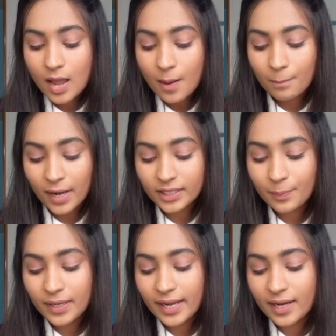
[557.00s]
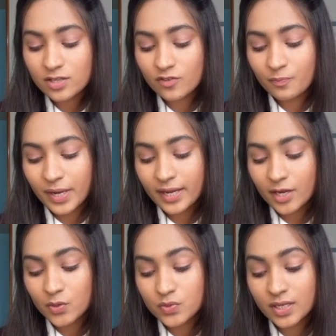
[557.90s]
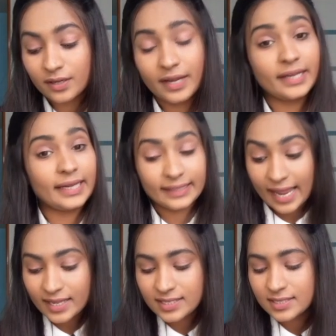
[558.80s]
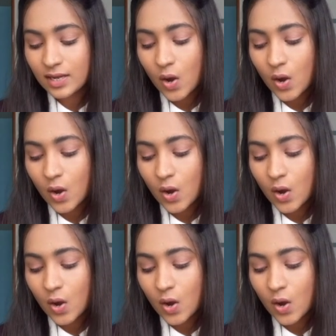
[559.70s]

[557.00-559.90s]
Multiple areas of brain are used in creating text,